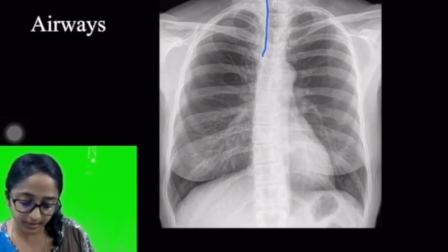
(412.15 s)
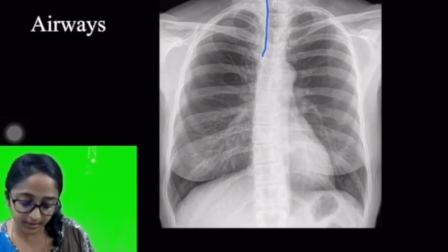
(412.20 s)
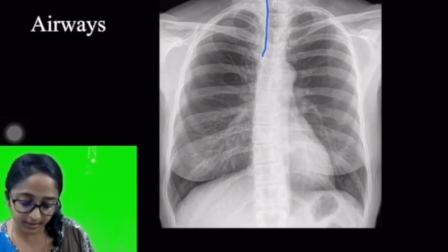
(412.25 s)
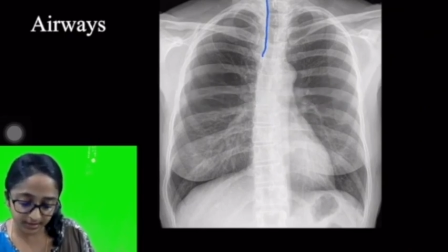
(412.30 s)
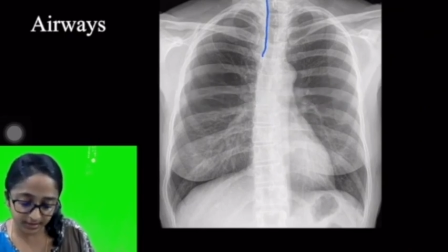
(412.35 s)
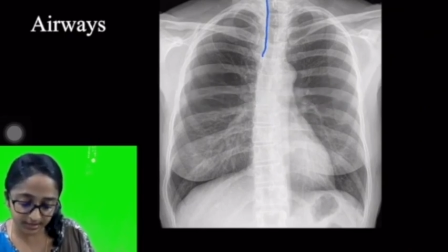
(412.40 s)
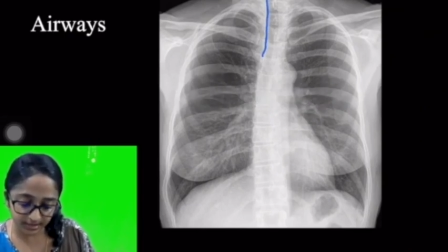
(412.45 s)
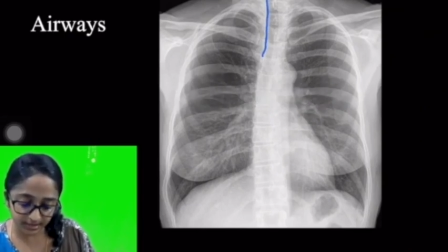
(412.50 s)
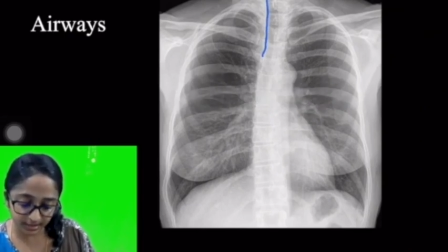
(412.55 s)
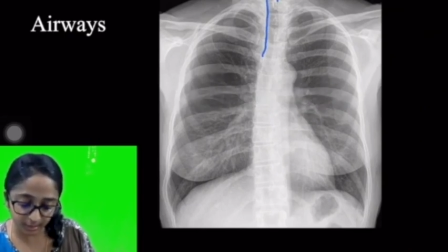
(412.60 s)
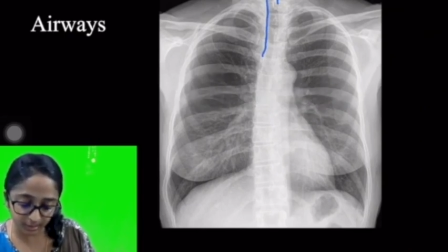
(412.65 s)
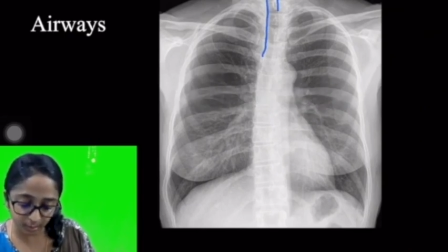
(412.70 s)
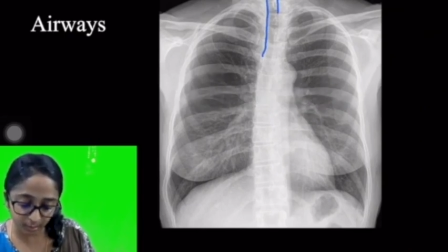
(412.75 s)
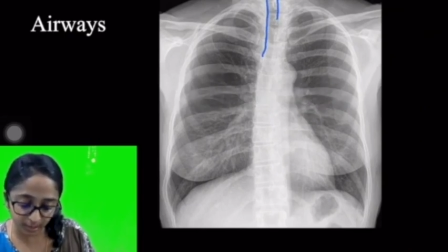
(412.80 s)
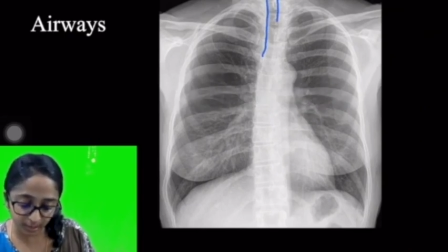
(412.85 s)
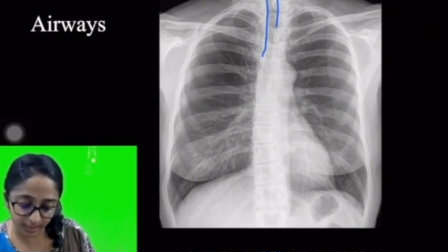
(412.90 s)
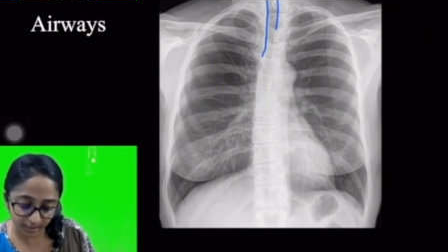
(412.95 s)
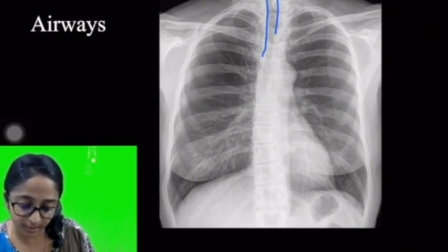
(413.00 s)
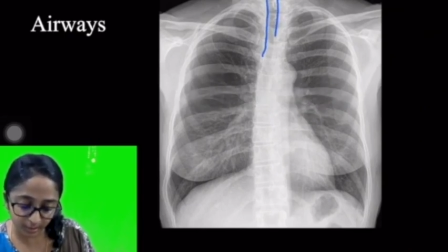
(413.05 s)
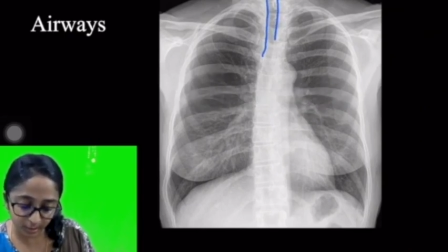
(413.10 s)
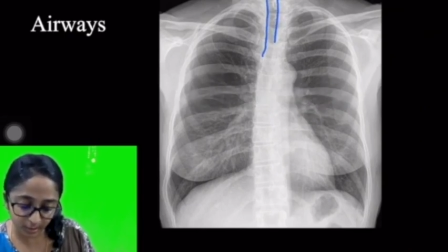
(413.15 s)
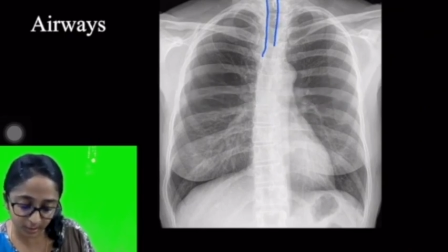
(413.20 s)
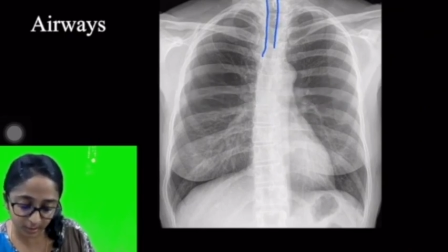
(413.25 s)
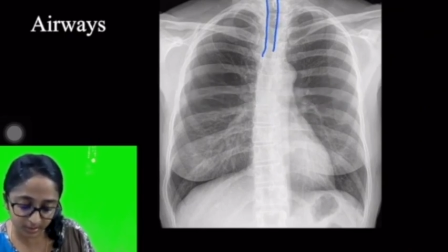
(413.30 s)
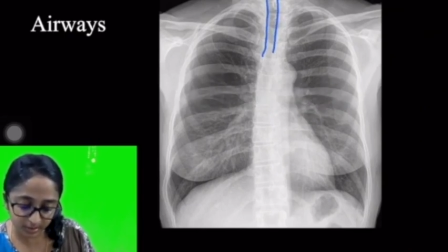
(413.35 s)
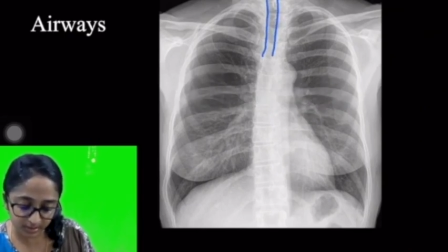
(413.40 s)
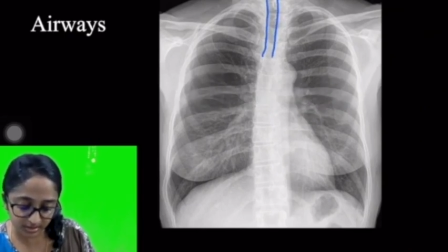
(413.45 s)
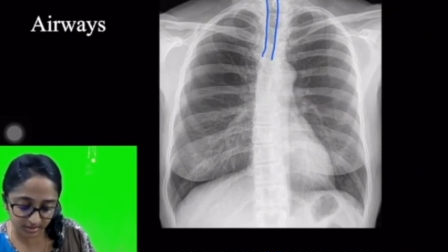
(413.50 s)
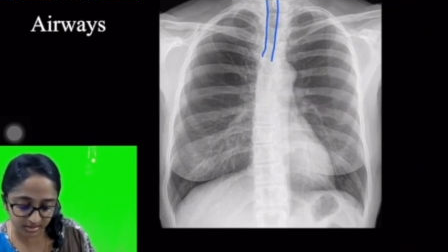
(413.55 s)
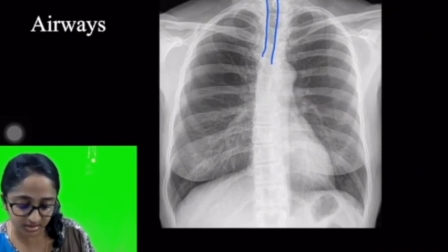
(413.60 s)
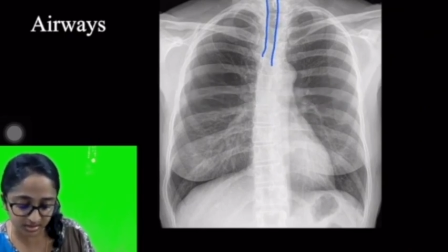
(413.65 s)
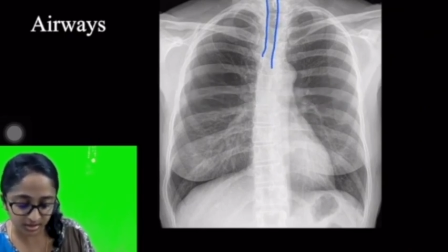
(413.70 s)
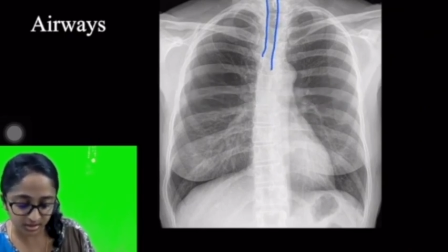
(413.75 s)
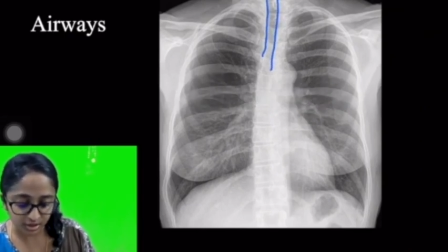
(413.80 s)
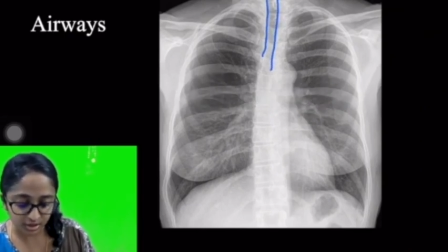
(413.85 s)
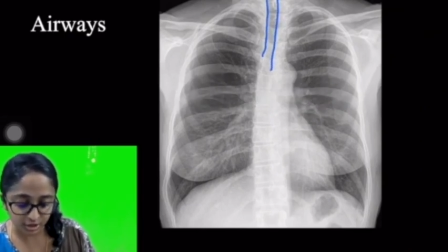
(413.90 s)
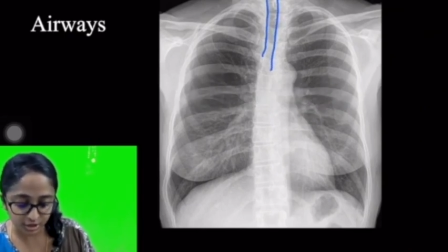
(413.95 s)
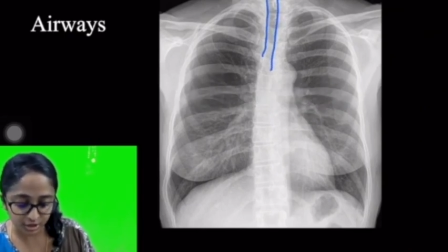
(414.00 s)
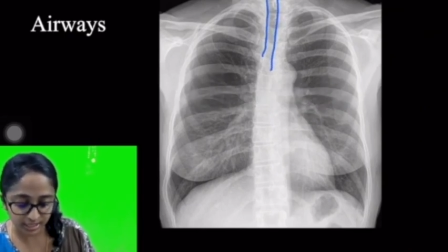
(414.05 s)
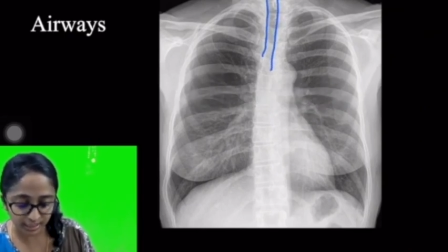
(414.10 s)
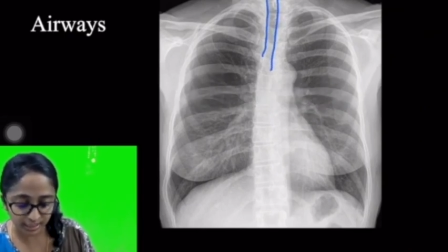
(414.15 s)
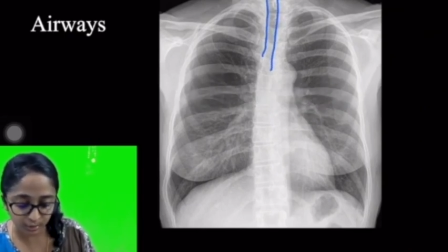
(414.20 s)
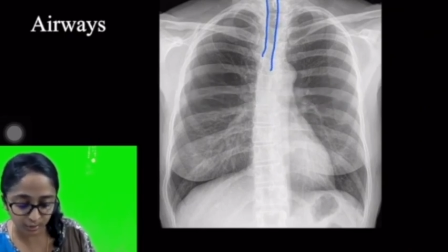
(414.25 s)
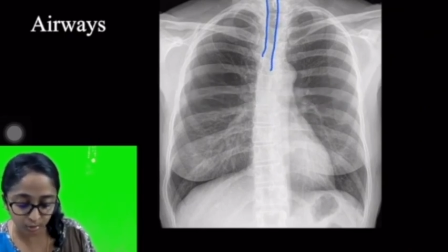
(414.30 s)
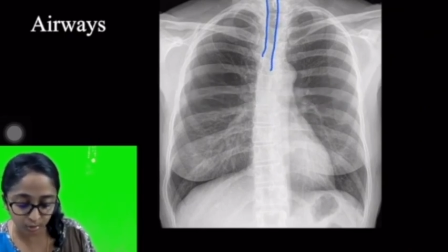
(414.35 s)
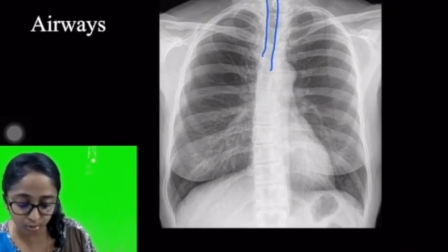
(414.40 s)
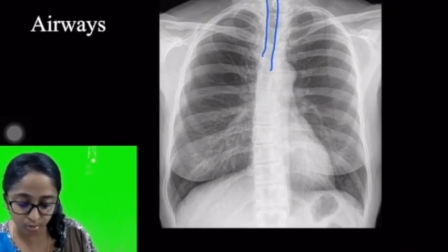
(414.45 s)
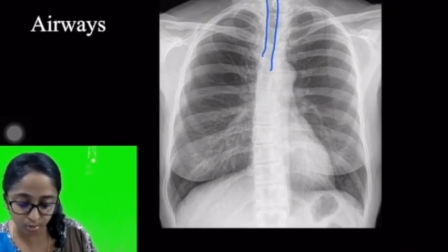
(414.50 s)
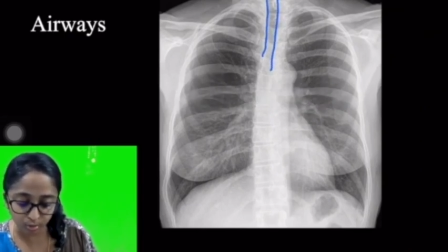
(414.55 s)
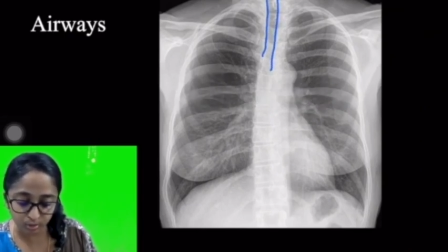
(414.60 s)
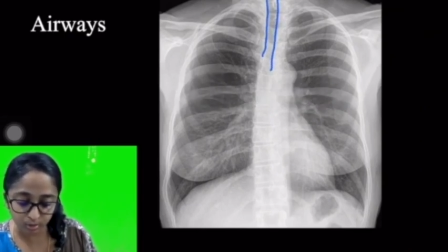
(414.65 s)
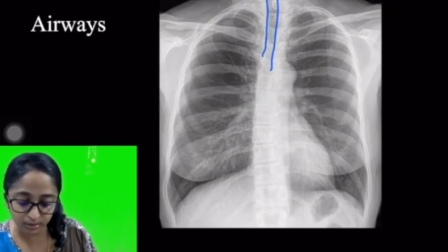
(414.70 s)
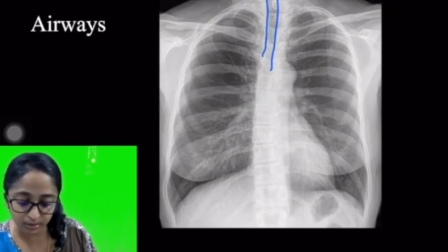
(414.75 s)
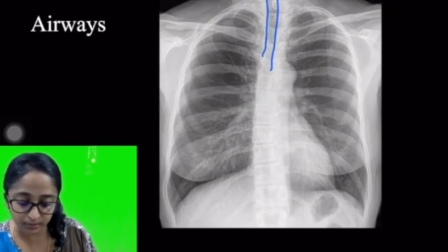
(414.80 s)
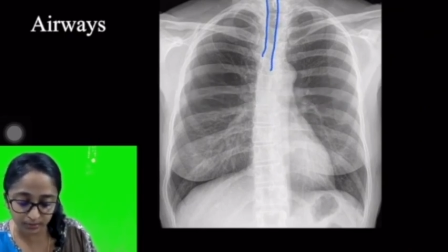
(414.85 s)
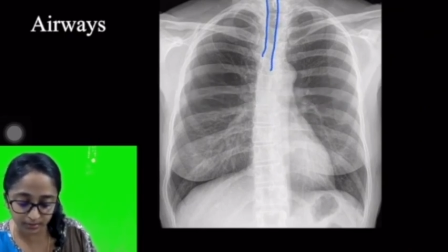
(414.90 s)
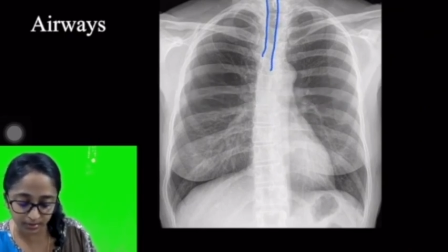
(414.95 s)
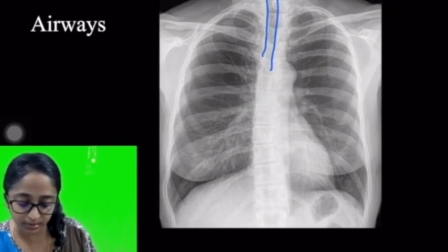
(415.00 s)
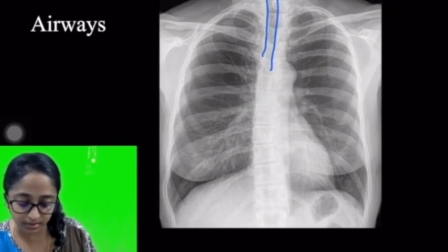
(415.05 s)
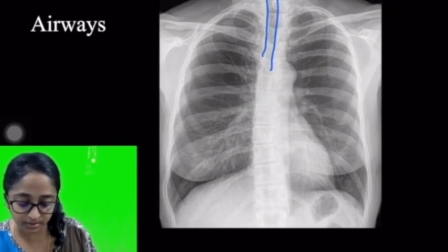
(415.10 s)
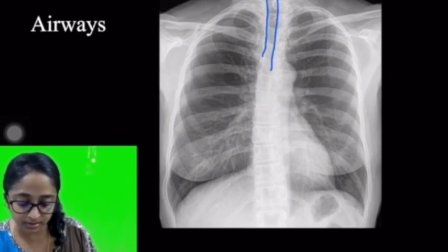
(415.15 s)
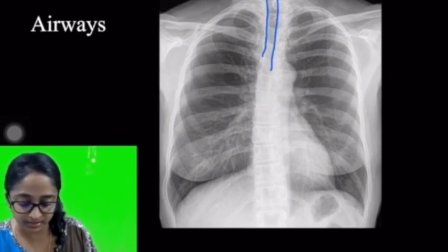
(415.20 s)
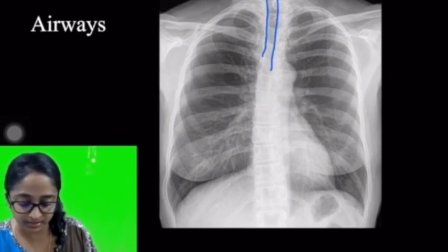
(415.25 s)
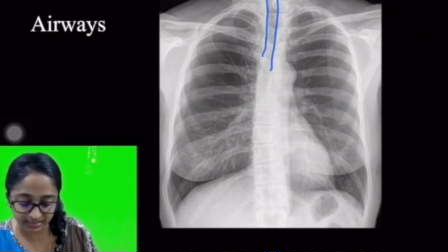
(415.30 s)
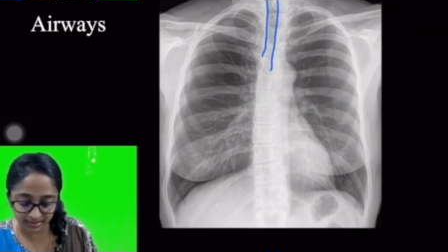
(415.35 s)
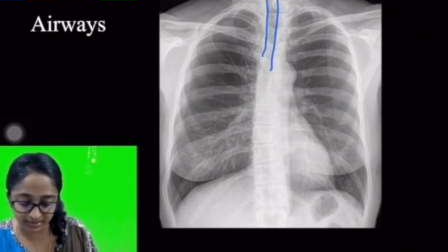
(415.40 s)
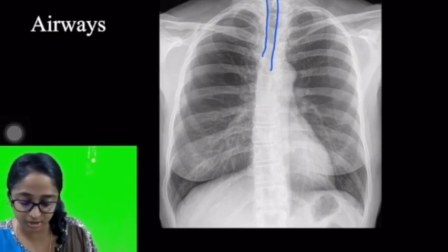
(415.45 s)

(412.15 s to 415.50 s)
As you can see, the radiolucent shadow through the